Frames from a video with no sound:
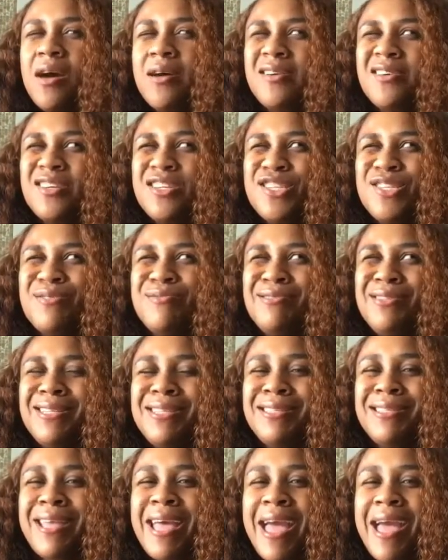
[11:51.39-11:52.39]
You
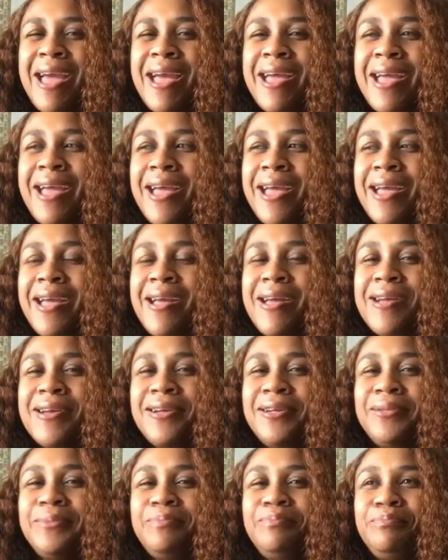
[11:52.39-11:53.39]
just
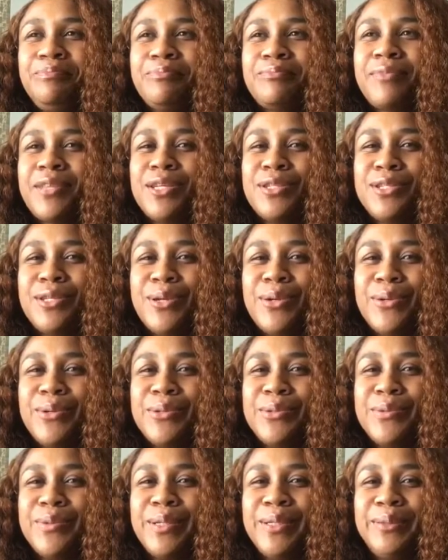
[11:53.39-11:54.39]
had
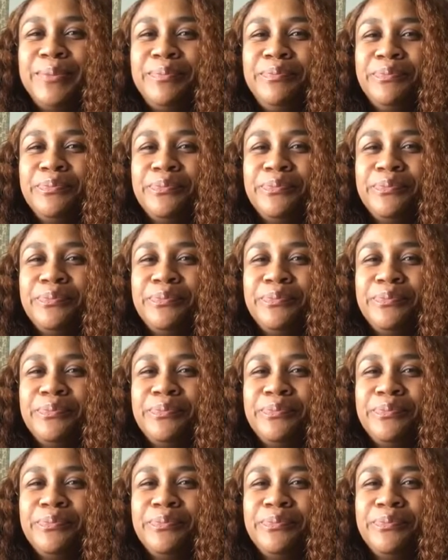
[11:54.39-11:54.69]
surgery